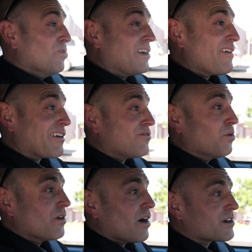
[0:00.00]
cool to have like
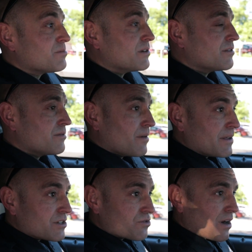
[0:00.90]
4 dogs, but I
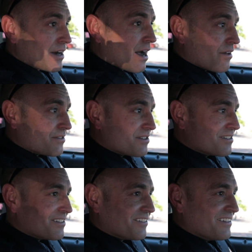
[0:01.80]
mean, just right now, it's
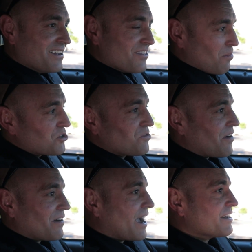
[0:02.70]
the most we've
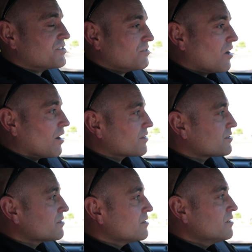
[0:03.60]
ever had is 2 dogs,
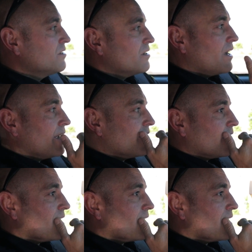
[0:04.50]
and